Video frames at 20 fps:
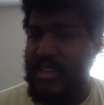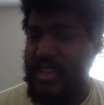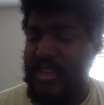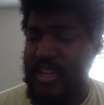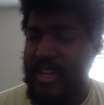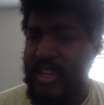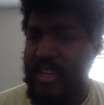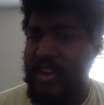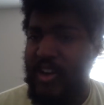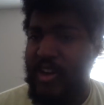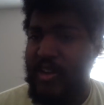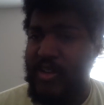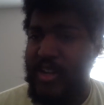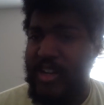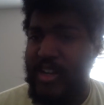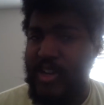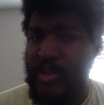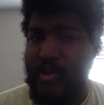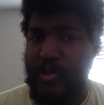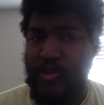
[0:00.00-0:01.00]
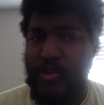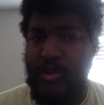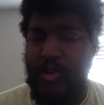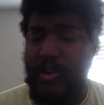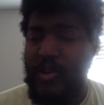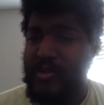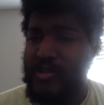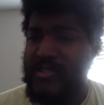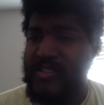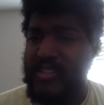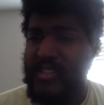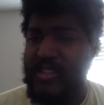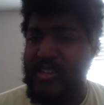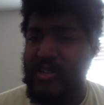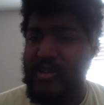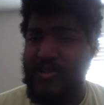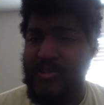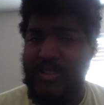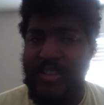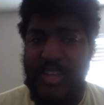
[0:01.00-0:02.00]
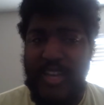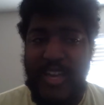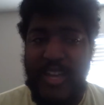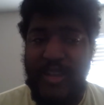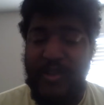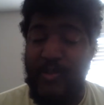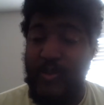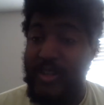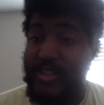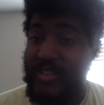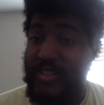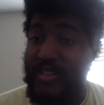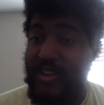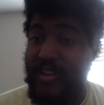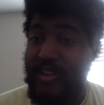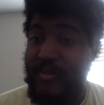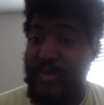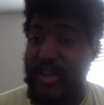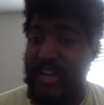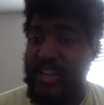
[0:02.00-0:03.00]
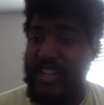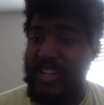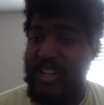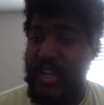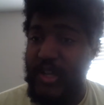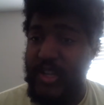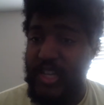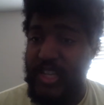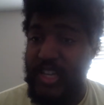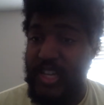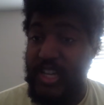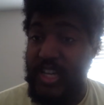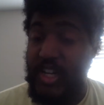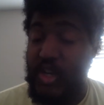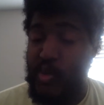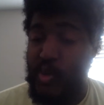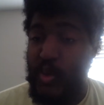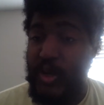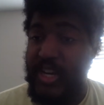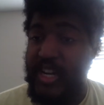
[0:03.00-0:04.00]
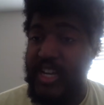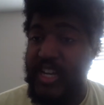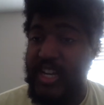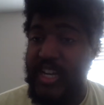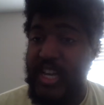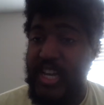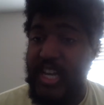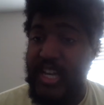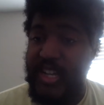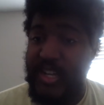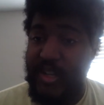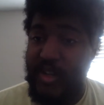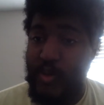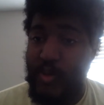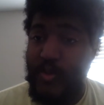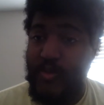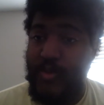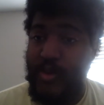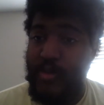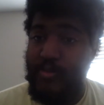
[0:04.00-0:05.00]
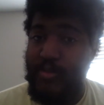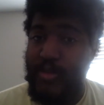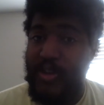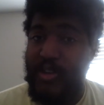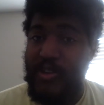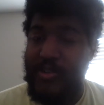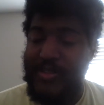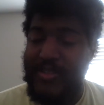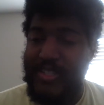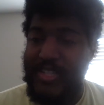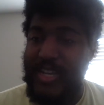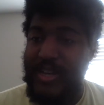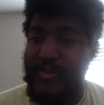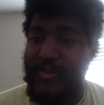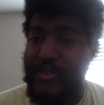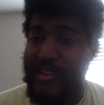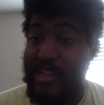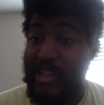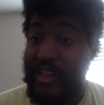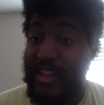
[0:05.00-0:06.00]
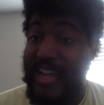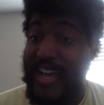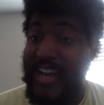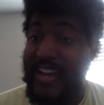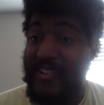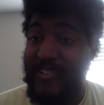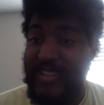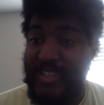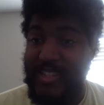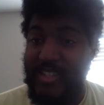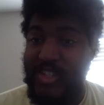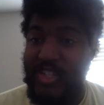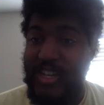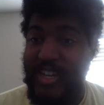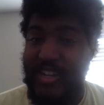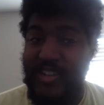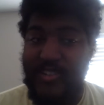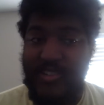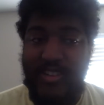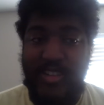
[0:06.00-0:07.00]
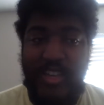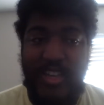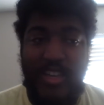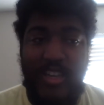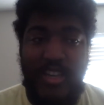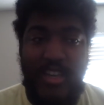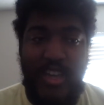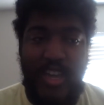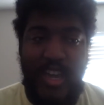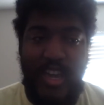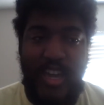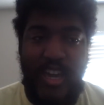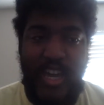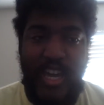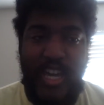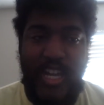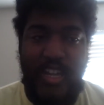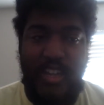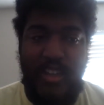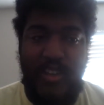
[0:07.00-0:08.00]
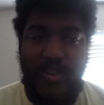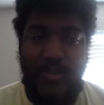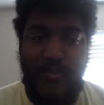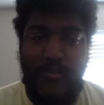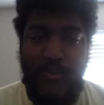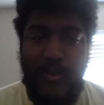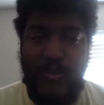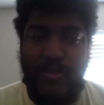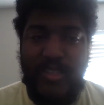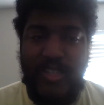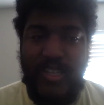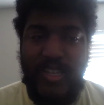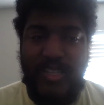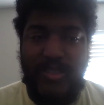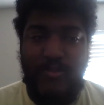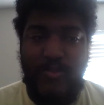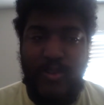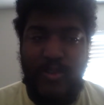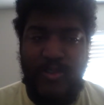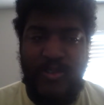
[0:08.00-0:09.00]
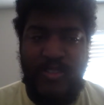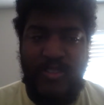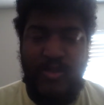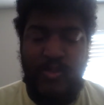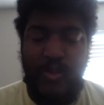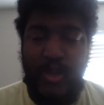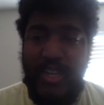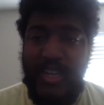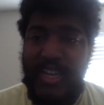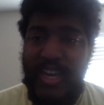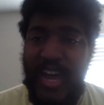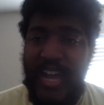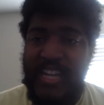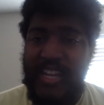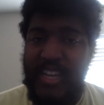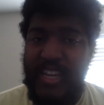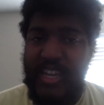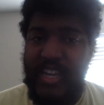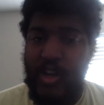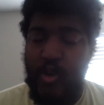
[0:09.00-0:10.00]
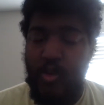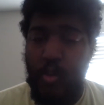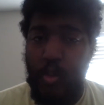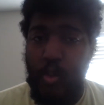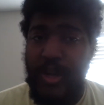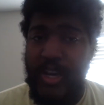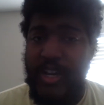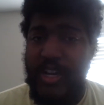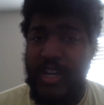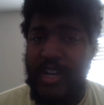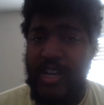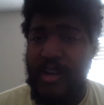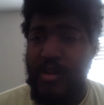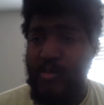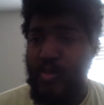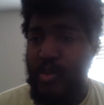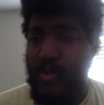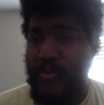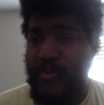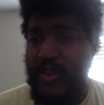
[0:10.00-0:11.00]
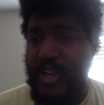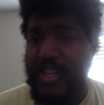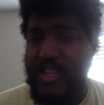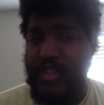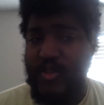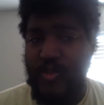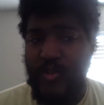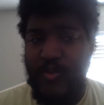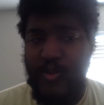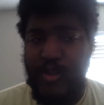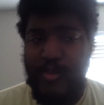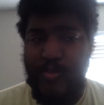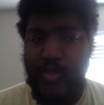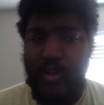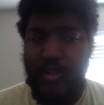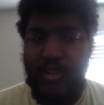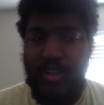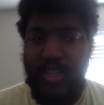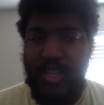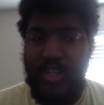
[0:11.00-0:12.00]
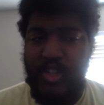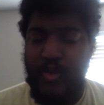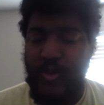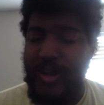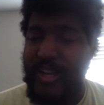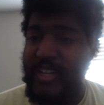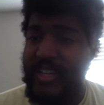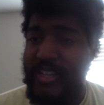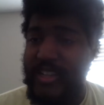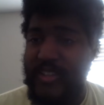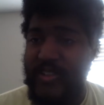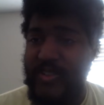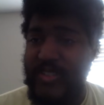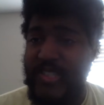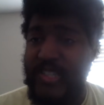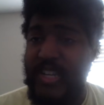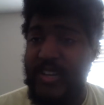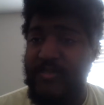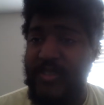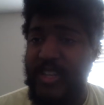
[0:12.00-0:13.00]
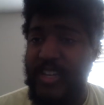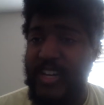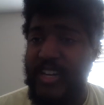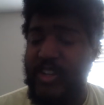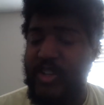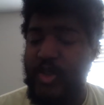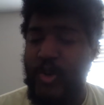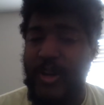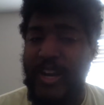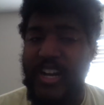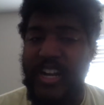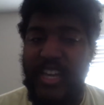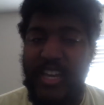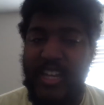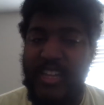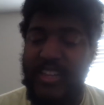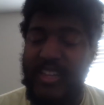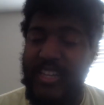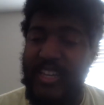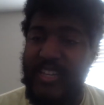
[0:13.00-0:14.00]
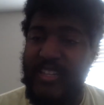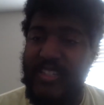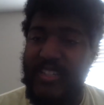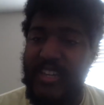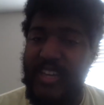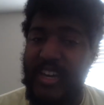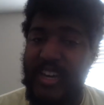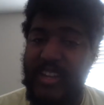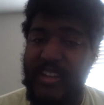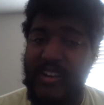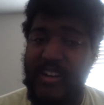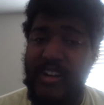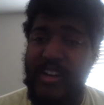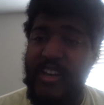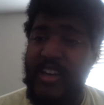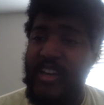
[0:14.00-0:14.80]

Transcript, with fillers: and y'all know also that we talk about the arena and indoor football stuff a lot on this channel. And first things first, we got the Arena Professional Football League trying to get their stuff together, trying to get things together.